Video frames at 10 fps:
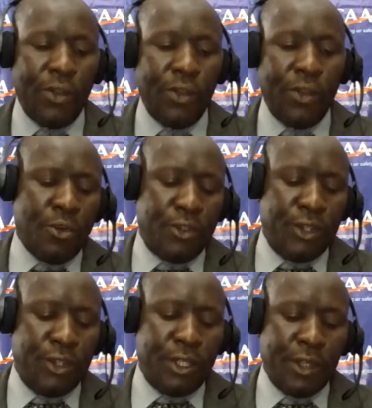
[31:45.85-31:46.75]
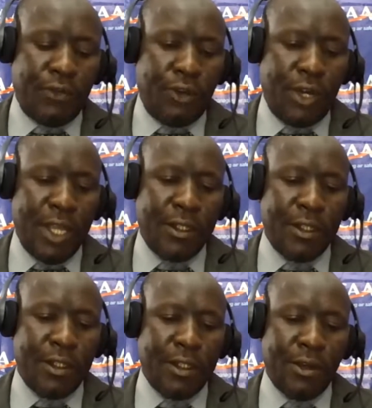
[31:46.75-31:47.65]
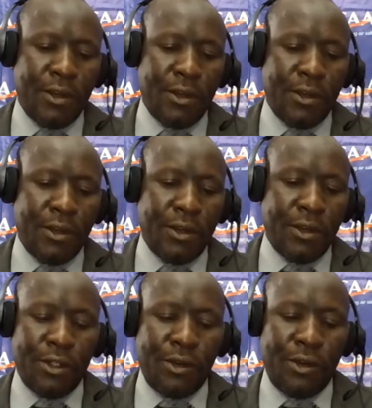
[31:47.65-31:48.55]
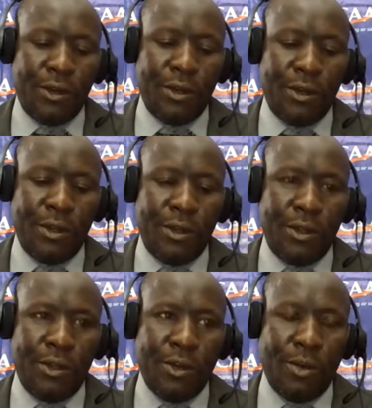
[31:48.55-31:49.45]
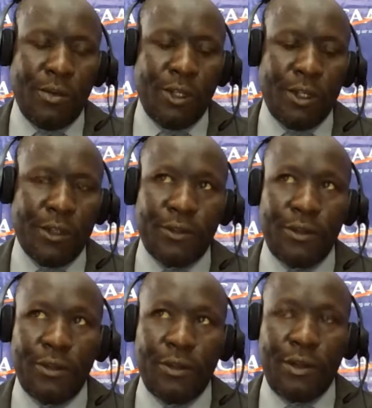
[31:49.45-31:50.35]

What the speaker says: procedures for licensing of aeronautical communication